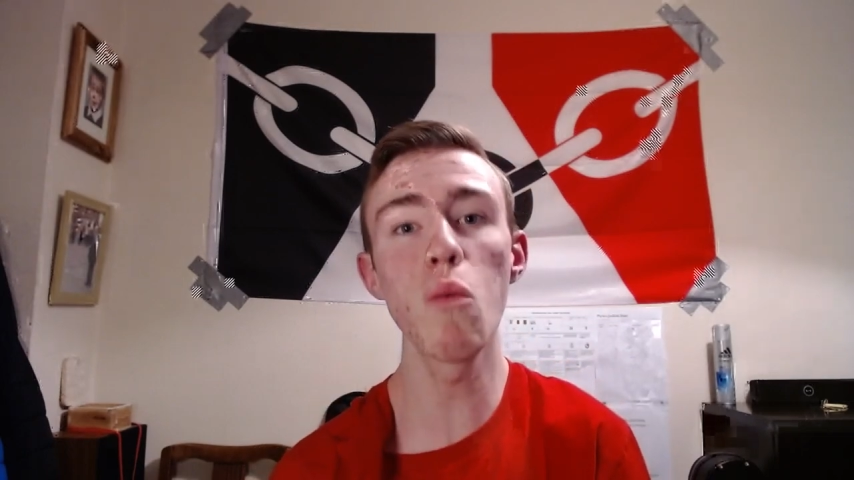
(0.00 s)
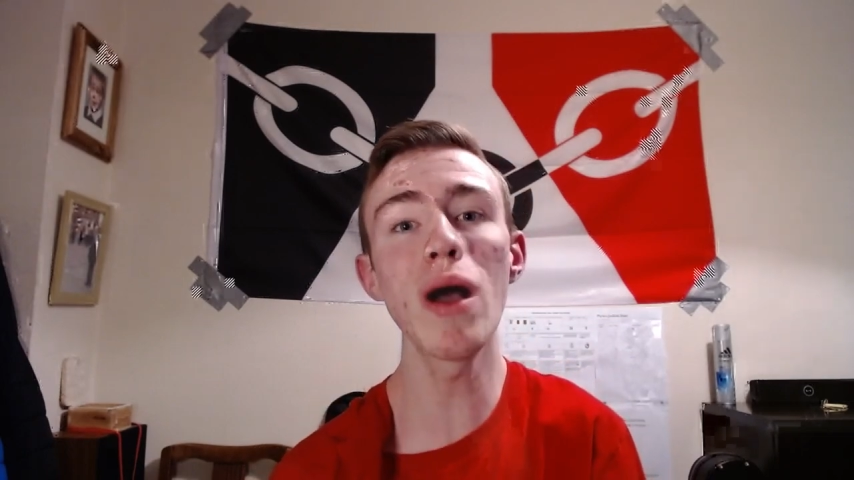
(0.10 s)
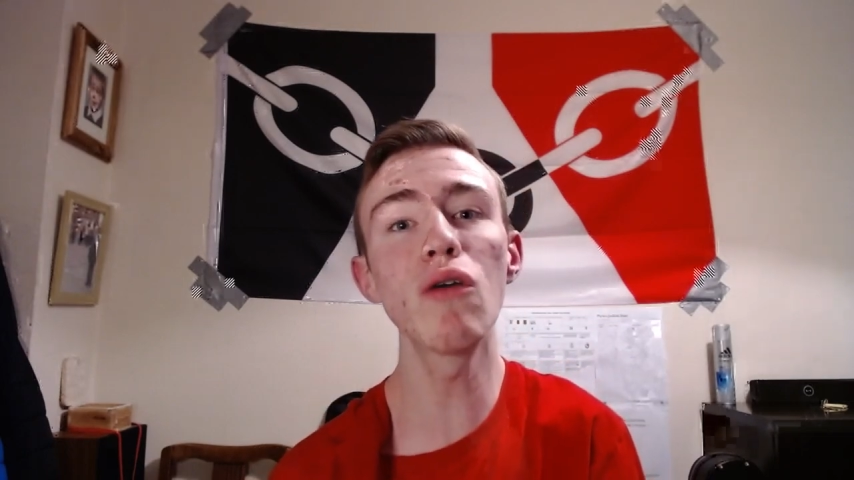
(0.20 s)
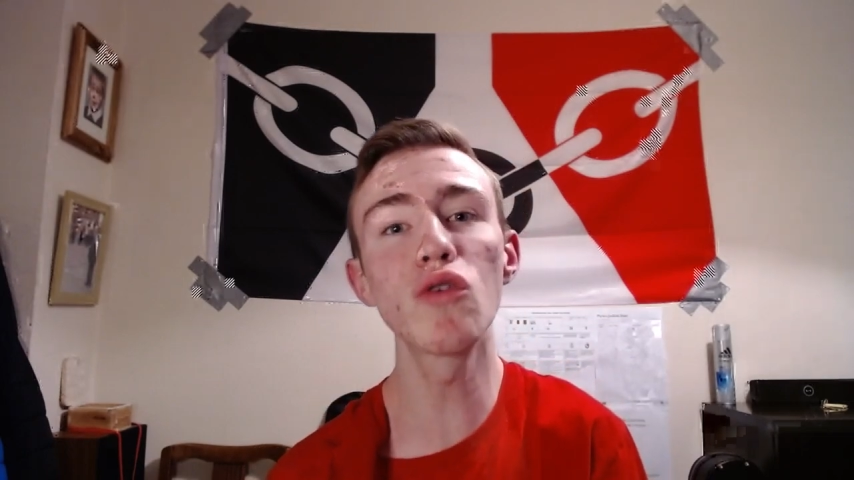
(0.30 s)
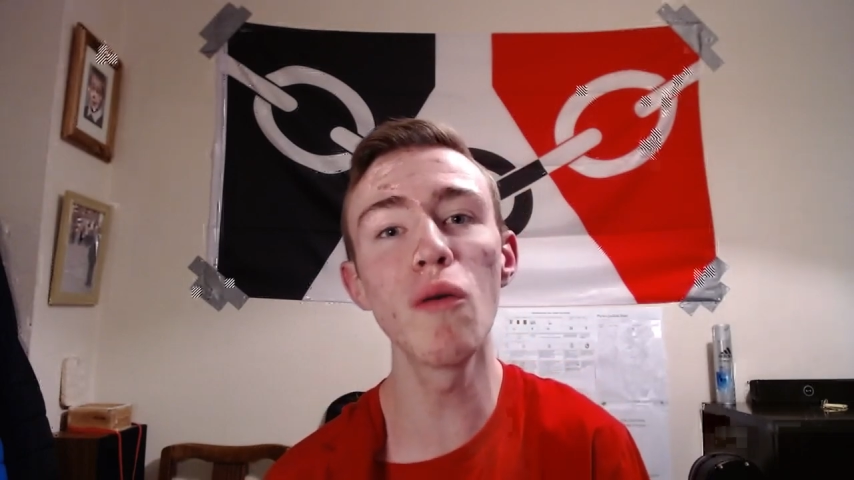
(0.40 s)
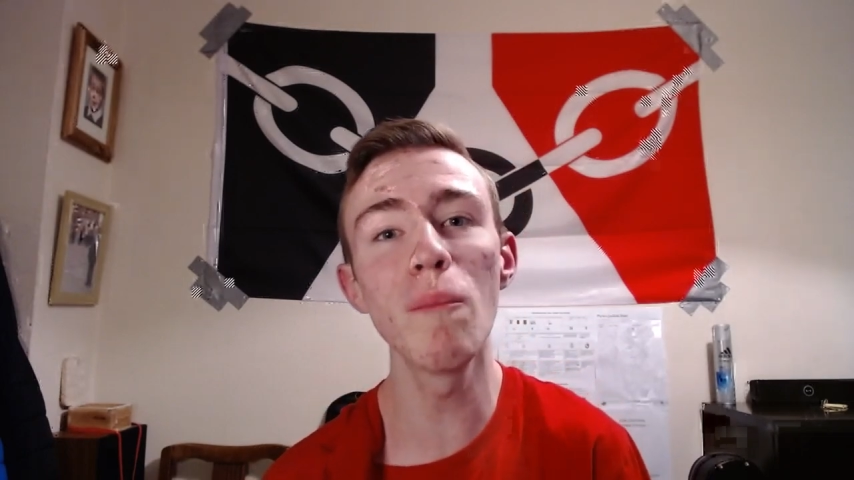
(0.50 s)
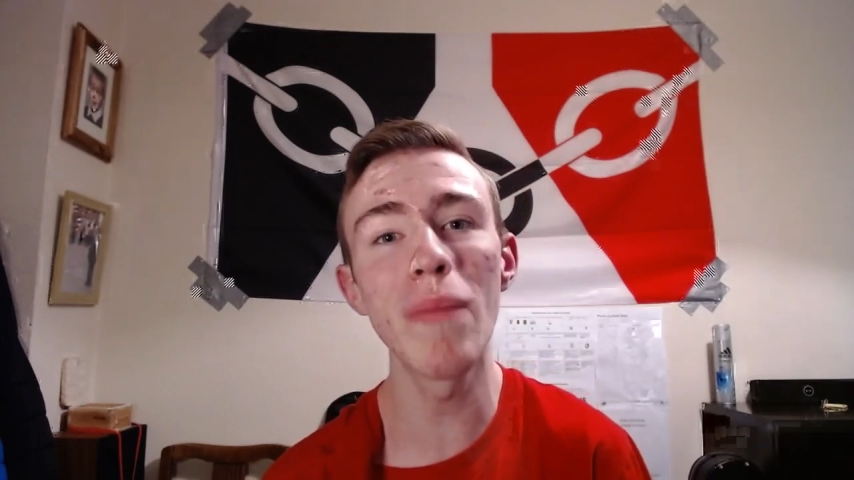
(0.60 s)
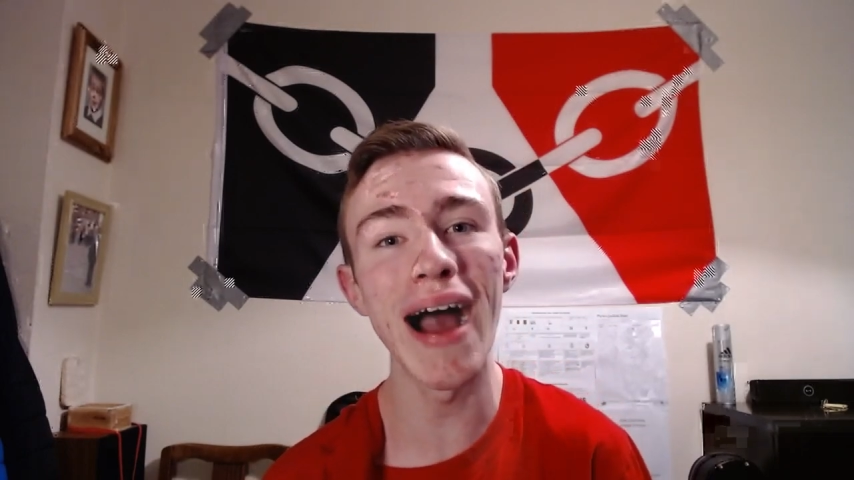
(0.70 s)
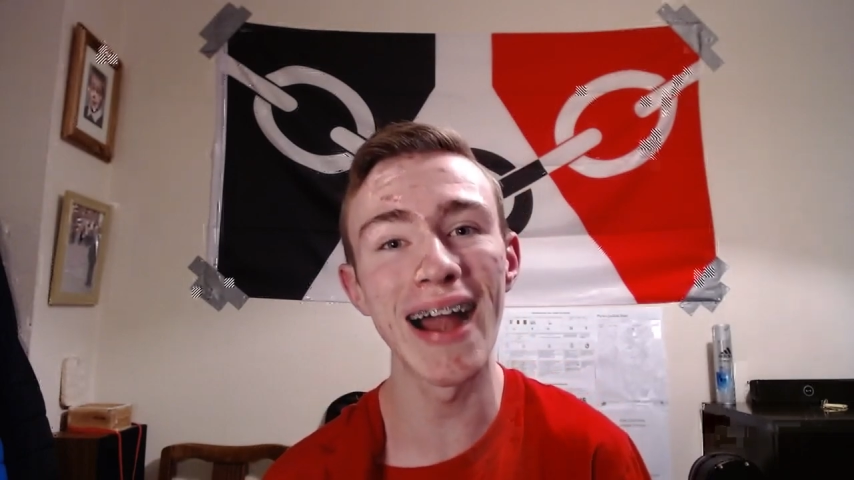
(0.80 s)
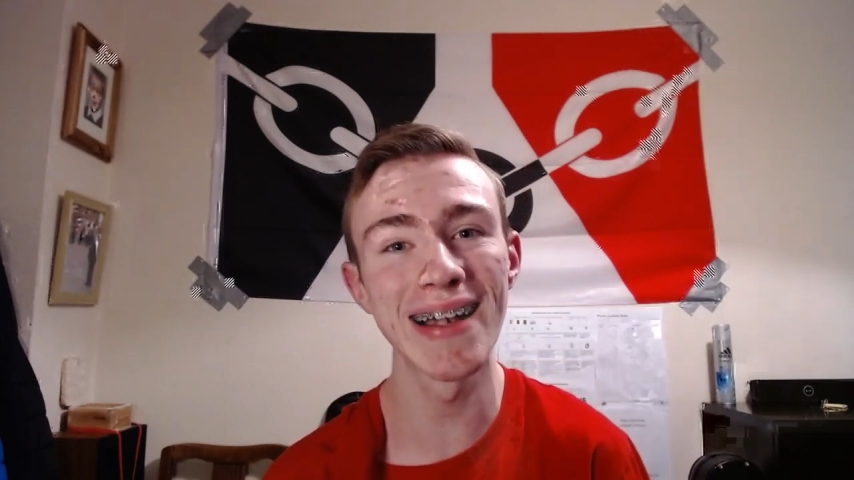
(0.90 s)
welcome
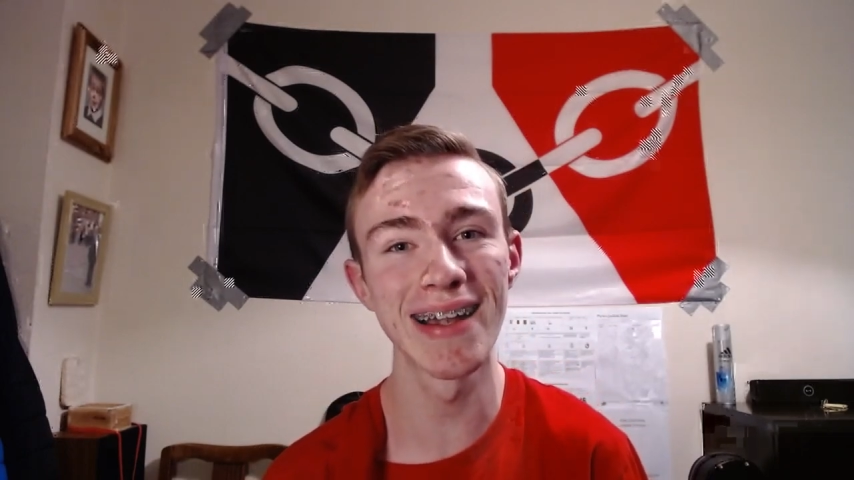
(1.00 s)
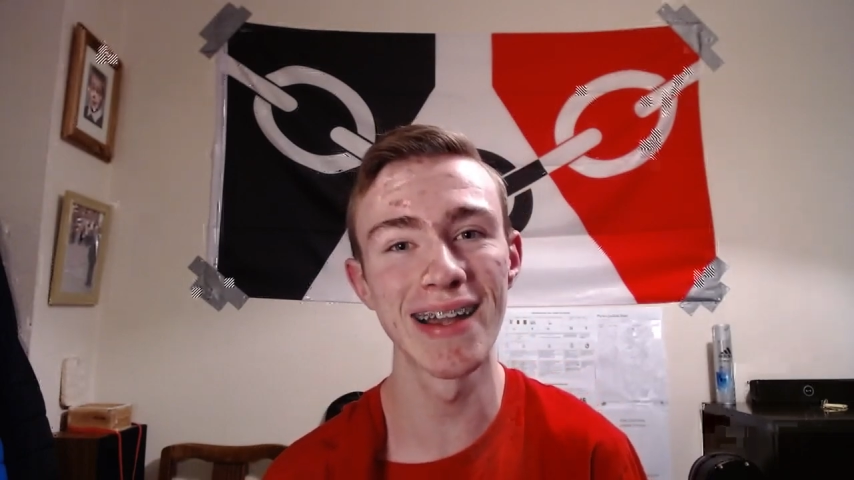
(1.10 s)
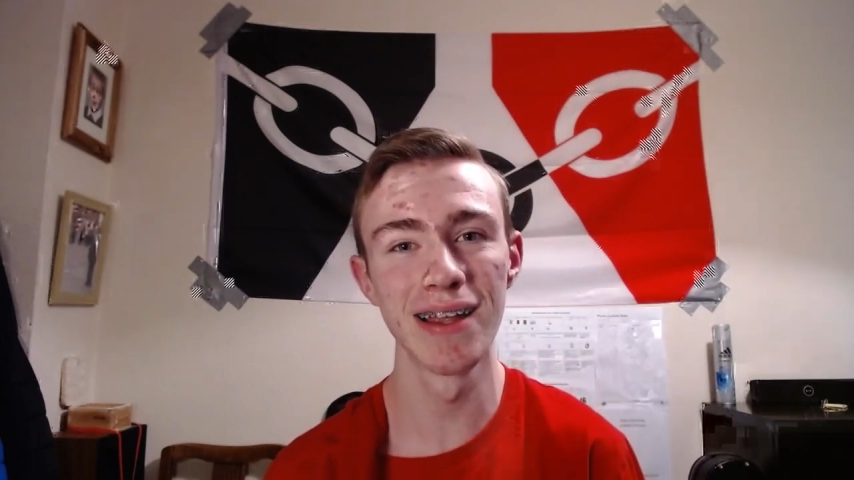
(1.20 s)
back.